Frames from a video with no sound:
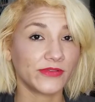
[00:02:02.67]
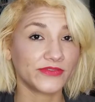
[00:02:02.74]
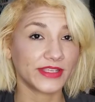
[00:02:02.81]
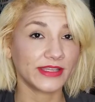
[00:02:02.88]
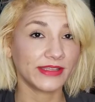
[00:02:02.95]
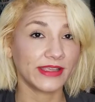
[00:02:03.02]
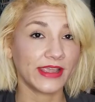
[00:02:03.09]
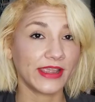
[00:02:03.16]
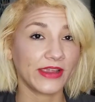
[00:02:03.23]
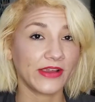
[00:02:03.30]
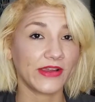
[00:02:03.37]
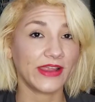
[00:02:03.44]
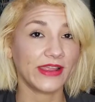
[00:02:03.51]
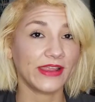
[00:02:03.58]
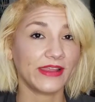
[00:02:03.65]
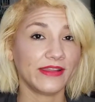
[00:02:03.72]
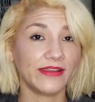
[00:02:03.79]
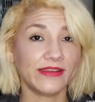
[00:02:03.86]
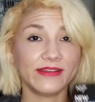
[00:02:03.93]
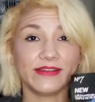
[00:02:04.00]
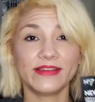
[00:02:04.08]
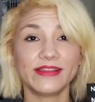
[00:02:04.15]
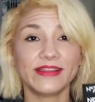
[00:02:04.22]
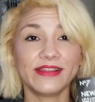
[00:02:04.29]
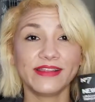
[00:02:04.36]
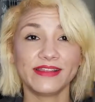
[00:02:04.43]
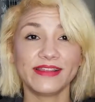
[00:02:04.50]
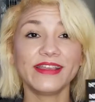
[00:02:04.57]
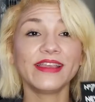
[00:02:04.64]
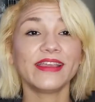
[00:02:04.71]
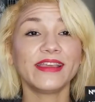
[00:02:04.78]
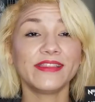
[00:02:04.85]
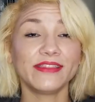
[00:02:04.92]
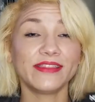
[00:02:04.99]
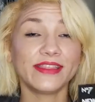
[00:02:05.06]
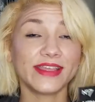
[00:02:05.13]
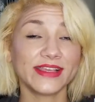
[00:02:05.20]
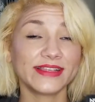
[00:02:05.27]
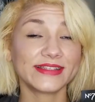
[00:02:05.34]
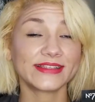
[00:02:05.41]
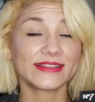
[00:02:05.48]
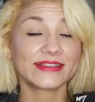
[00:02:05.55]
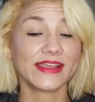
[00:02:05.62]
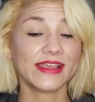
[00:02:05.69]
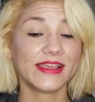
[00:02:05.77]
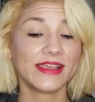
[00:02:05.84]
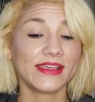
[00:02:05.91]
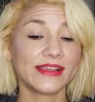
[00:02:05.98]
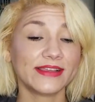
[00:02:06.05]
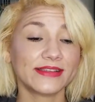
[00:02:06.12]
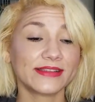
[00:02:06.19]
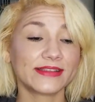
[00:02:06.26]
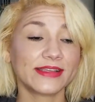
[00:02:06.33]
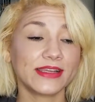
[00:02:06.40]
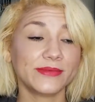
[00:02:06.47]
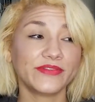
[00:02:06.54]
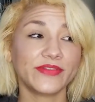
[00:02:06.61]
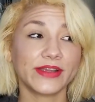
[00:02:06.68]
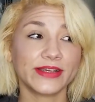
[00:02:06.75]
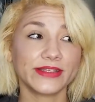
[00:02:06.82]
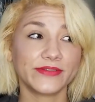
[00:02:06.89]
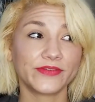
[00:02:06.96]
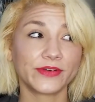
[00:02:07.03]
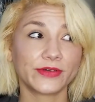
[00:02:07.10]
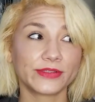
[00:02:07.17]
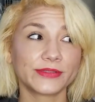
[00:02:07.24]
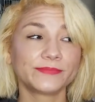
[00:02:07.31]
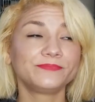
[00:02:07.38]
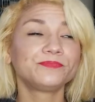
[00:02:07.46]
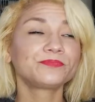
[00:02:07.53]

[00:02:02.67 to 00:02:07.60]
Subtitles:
of skincare in this is going to be very difficult.